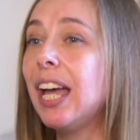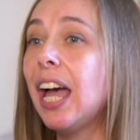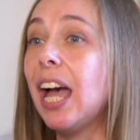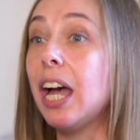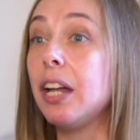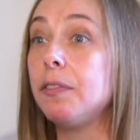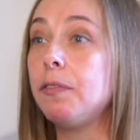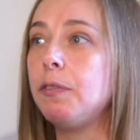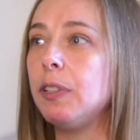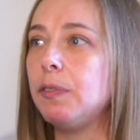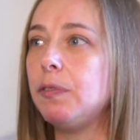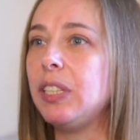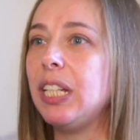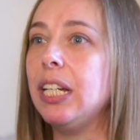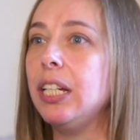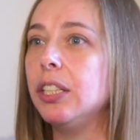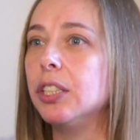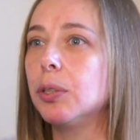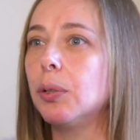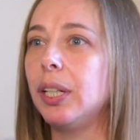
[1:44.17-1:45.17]
add
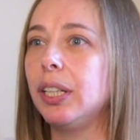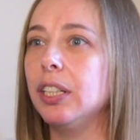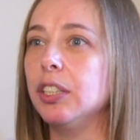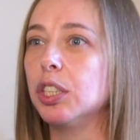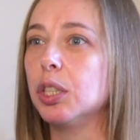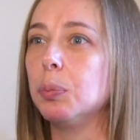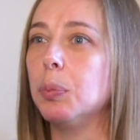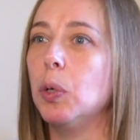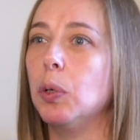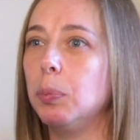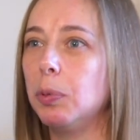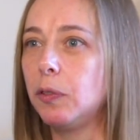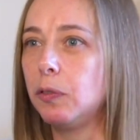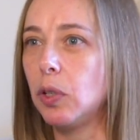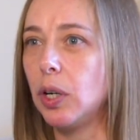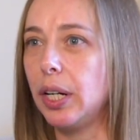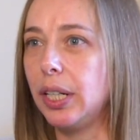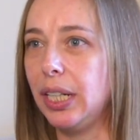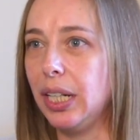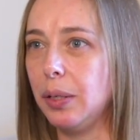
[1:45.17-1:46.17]
15 so I can smoke
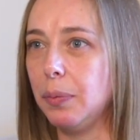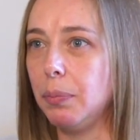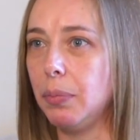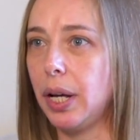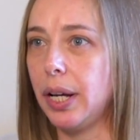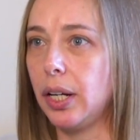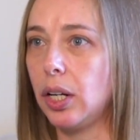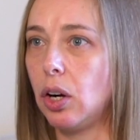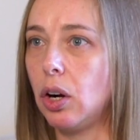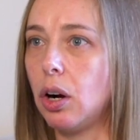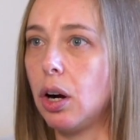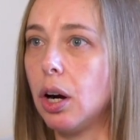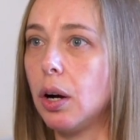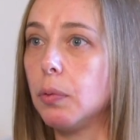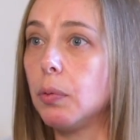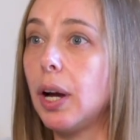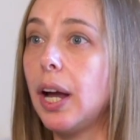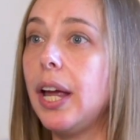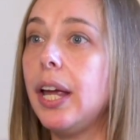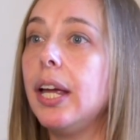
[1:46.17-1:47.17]
before I get in my car,
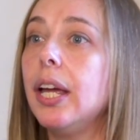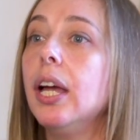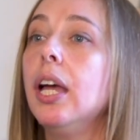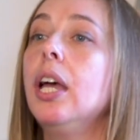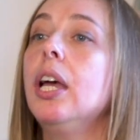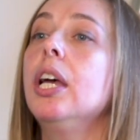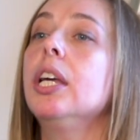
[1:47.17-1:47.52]
right?